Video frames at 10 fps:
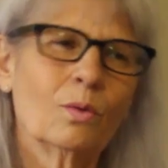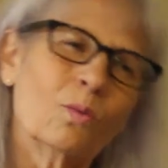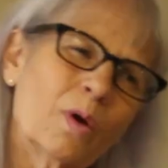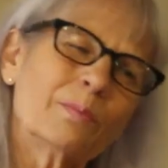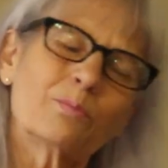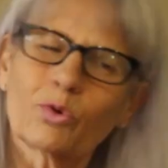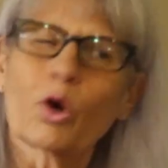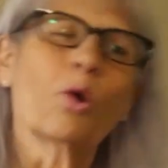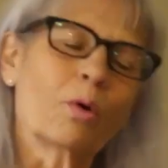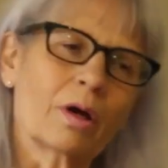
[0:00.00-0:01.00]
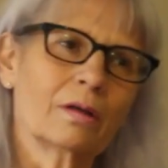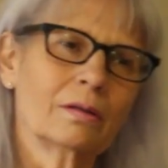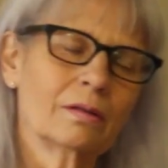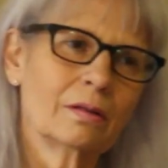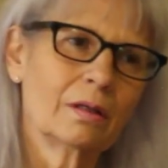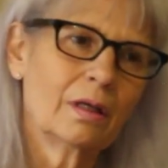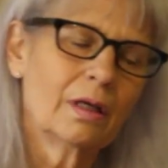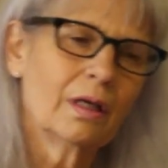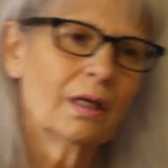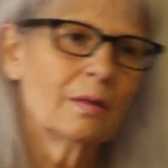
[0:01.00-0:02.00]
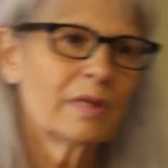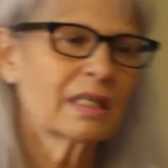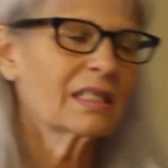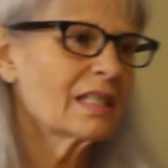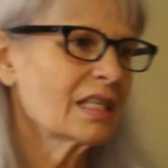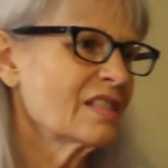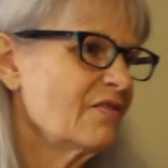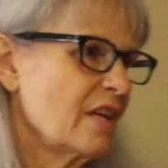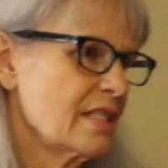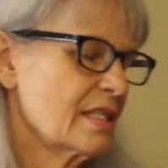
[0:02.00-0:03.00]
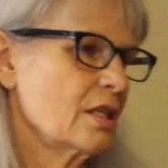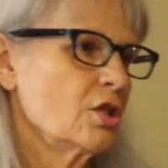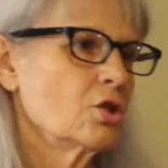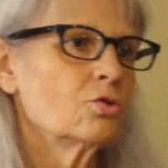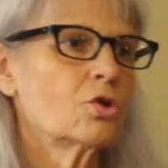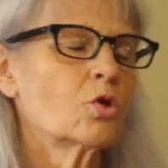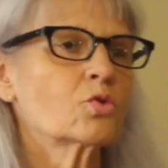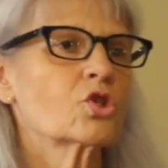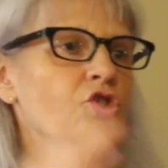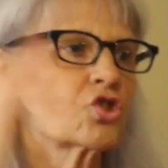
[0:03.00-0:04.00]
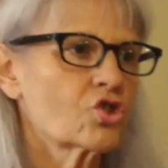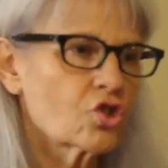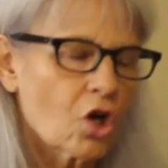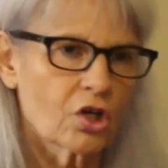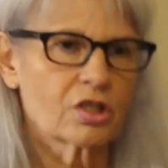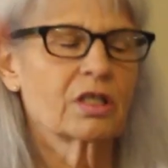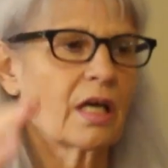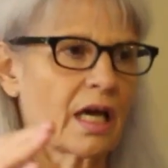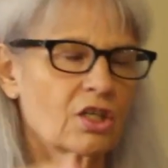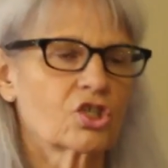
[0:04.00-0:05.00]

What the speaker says: What broke?" Because let's face it, you don't start at a